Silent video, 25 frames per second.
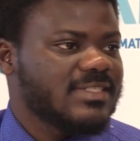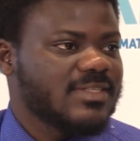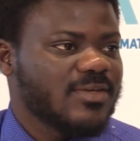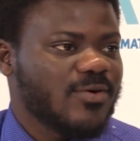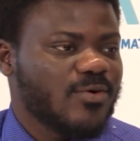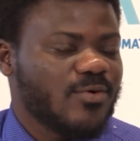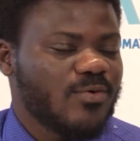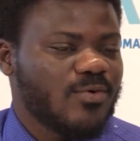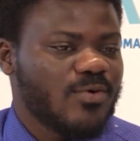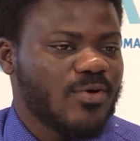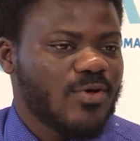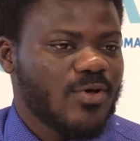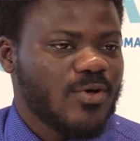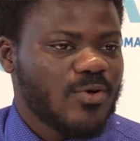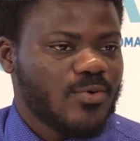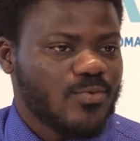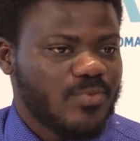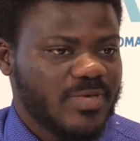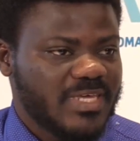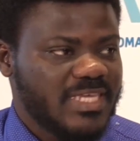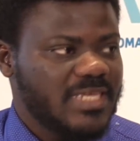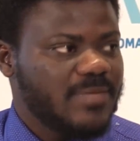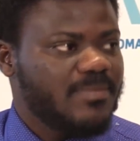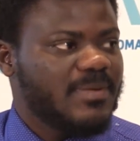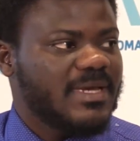So
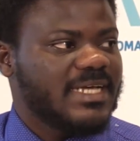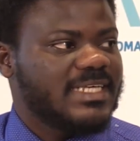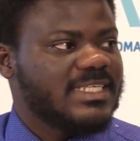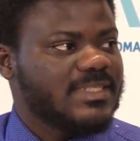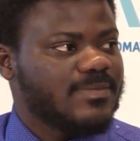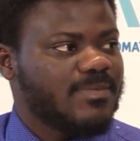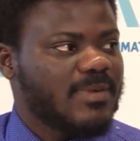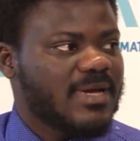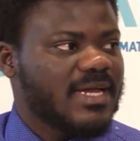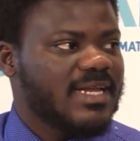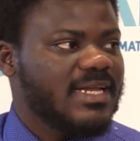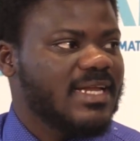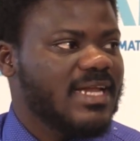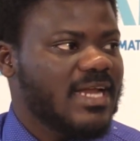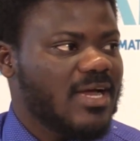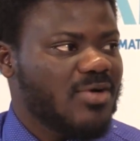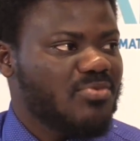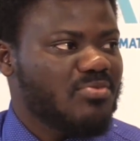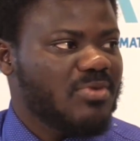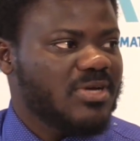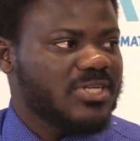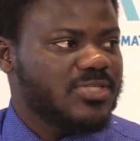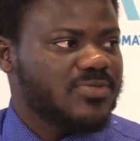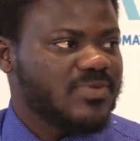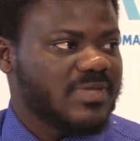we keep expanding how
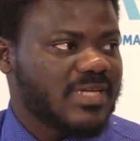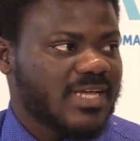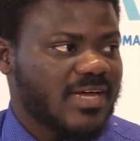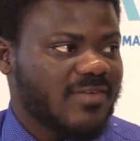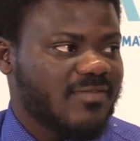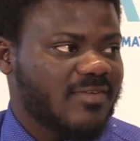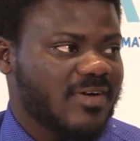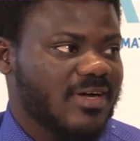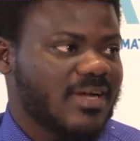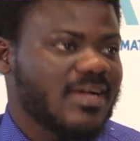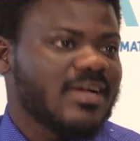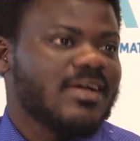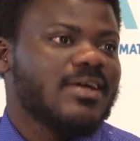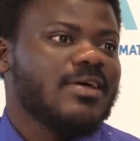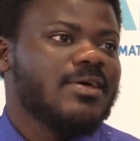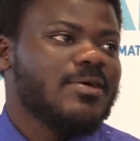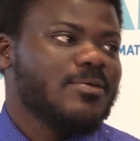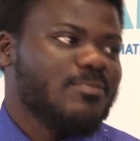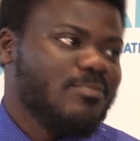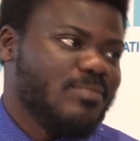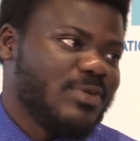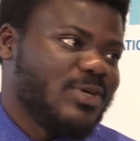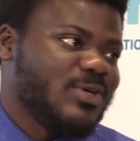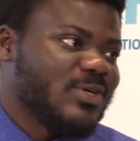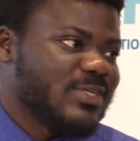much we cover
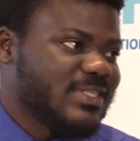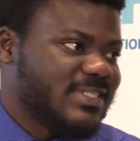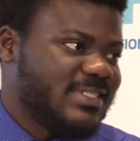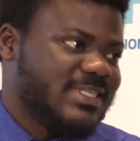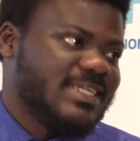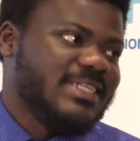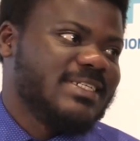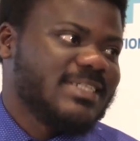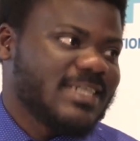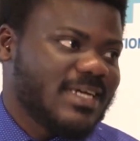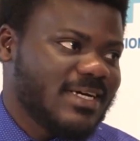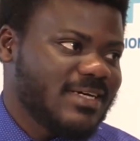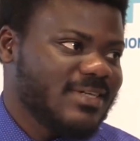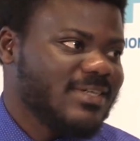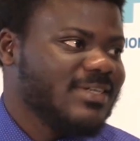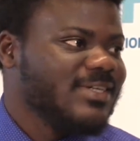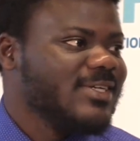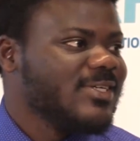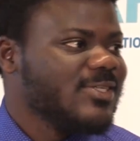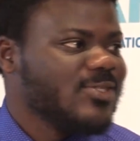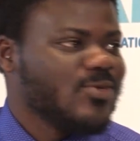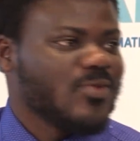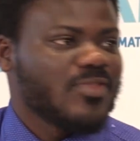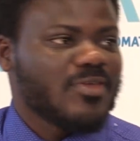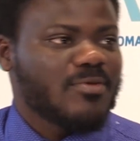because data.
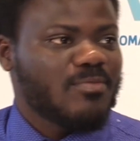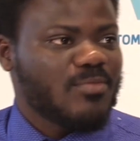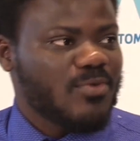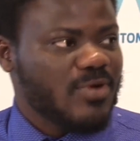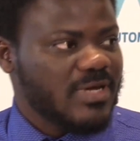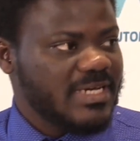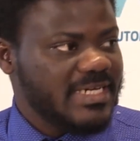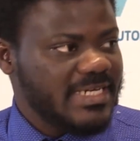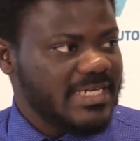So the more